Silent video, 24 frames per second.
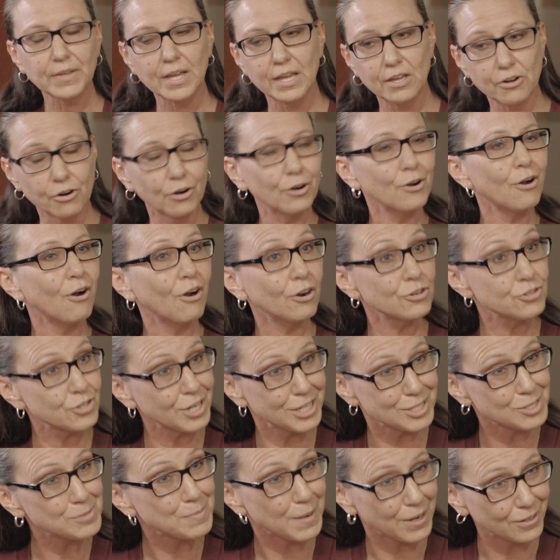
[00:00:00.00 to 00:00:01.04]
in our
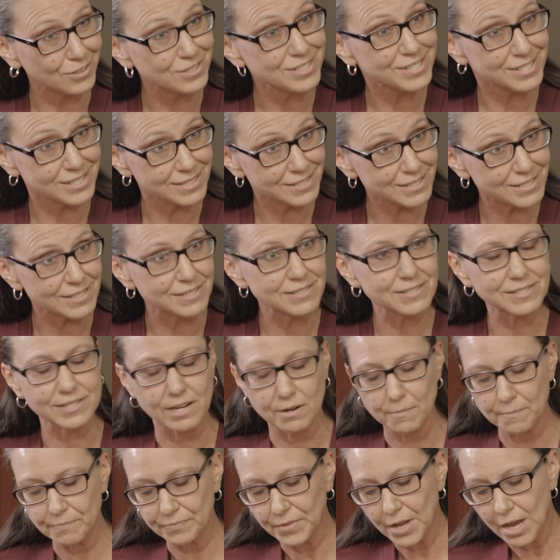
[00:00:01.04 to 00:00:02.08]
transparency
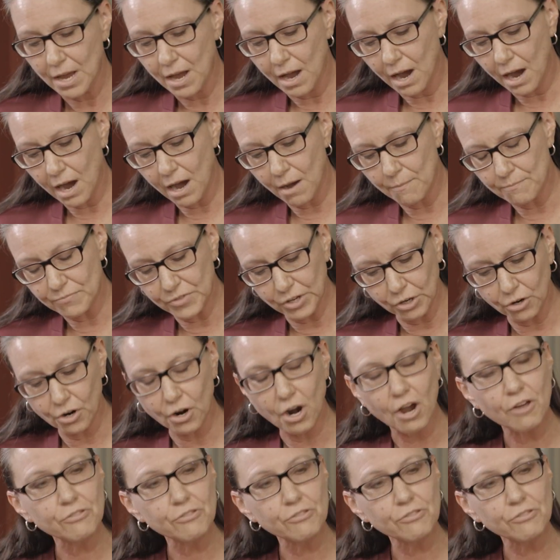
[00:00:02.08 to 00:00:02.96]
system. There are